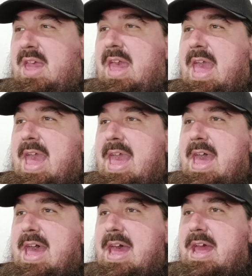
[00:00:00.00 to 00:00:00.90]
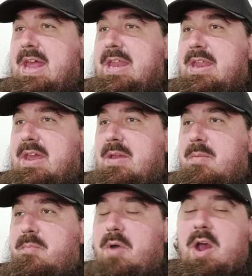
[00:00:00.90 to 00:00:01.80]

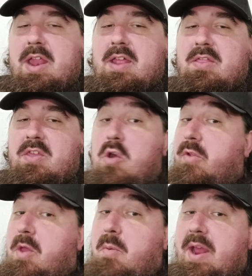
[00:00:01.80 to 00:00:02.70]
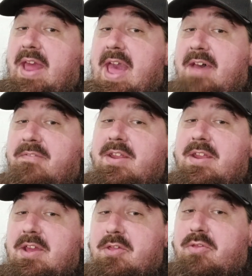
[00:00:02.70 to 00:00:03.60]
But the only way to heaven
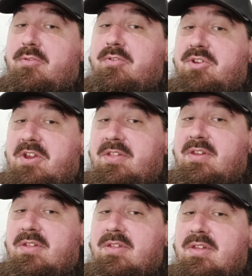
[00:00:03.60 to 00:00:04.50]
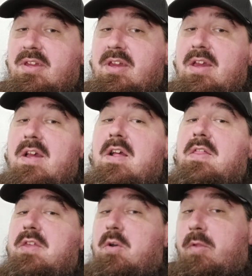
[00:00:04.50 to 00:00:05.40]
is through Jesus.
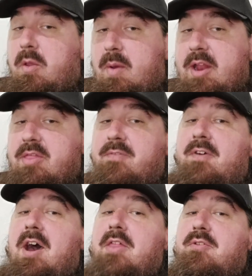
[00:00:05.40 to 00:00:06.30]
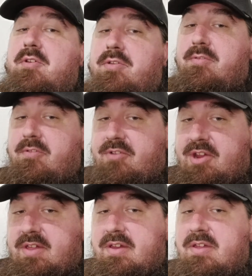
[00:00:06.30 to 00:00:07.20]
The only way to the Father through
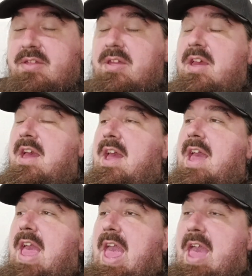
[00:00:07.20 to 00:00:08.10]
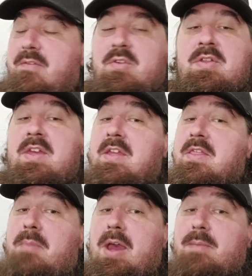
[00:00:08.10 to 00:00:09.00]
Jesus. Everything in
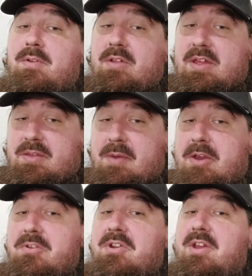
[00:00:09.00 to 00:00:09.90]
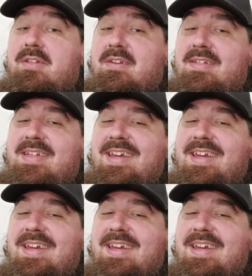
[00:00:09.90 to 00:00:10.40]
the Bible is about Jesus.